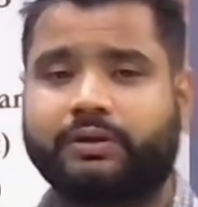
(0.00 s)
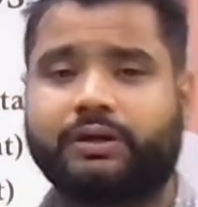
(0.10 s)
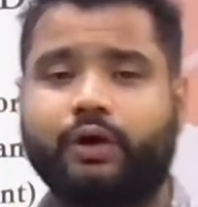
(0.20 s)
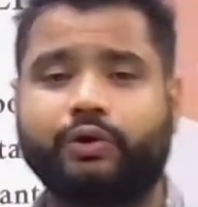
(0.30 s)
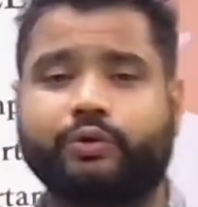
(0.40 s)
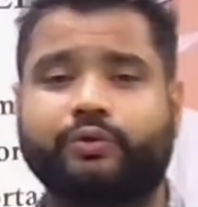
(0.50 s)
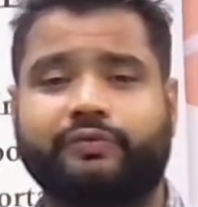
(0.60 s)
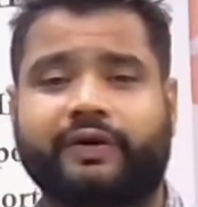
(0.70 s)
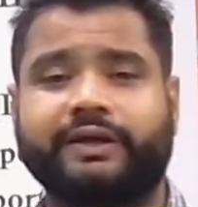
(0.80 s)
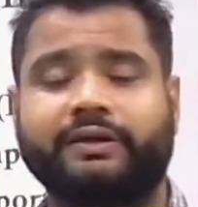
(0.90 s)
How do you
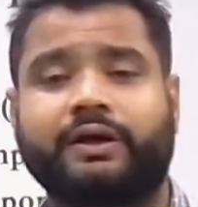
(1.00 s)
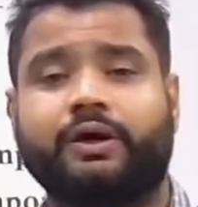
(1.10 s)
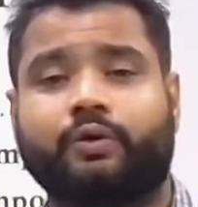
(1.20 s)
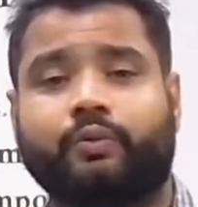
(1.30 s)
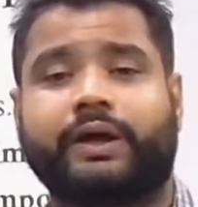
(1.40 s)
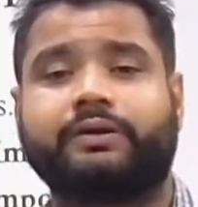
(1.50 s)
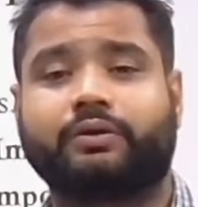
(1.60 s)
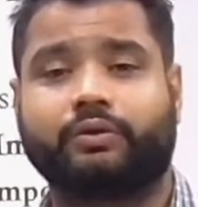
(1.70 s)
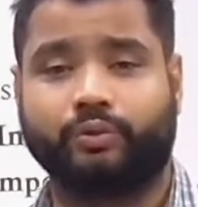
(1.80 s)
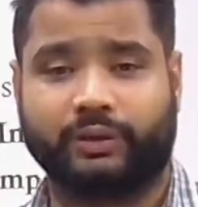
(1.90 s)
define 1
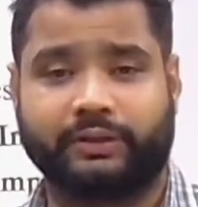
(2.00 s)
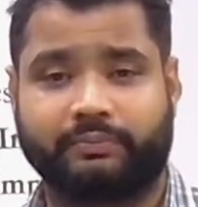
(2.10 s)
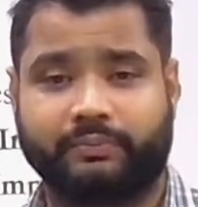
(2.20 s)
Coulomb?